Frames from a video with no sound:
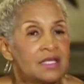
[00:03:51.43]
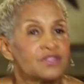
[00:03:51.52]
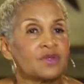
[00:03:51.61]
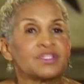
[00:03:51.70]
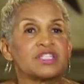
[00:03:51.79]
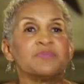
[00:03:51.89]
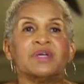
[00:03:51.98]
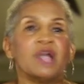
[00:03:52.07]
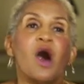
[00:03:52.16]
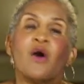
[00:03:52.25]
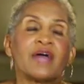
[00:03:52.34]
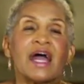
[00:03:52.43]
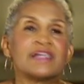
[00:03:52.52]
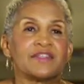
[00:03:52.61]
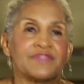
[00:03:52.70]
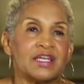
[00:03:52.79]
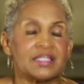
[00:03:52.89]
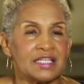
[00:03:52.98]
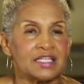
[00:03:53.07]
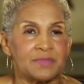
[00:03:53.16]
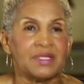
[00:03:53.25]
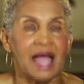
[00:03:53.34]
So it's just been all kinds of things
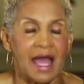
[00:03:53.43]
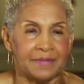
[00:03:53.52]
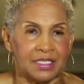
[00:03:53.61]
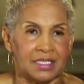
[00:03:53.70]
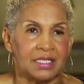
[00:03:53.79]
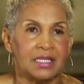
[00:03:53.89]
that's been happening.